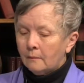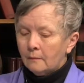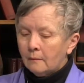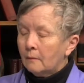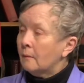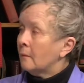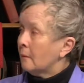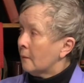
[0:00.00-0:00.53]

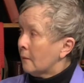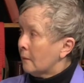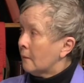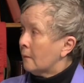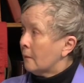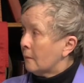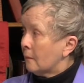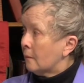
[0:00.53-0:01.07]

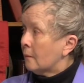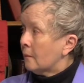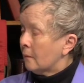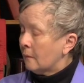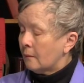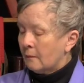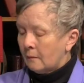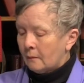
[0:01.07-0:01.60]

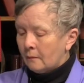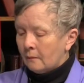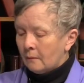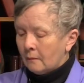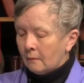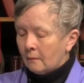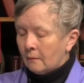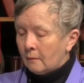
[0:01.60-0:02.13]

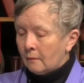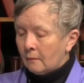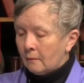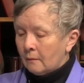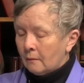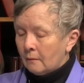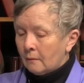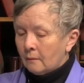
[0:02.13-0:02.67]

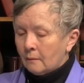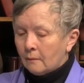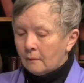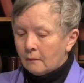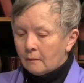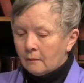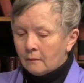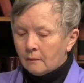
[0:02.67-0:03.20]

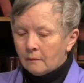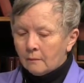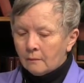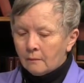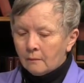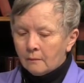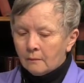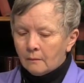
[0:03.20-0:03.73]

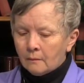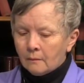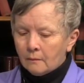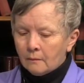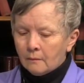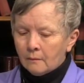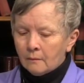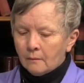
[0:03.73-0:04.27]

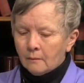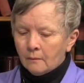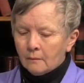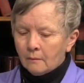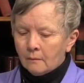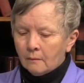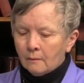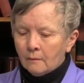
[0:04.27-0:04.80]

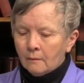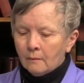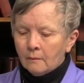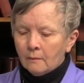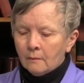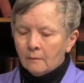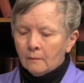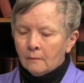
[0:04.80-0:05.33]

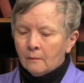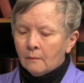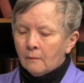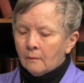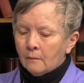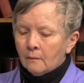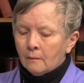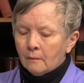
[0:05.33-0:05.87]

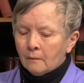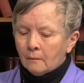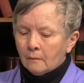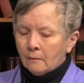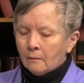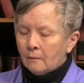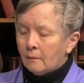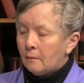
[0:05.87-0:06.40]

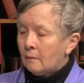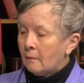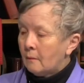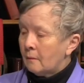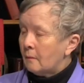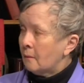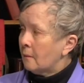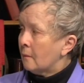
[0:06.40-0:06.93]

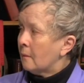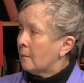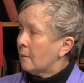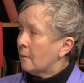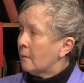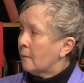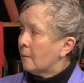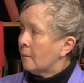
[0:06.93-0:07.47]

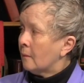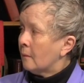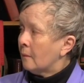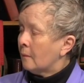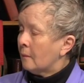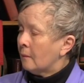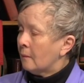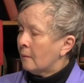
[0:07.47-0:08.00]
(silent)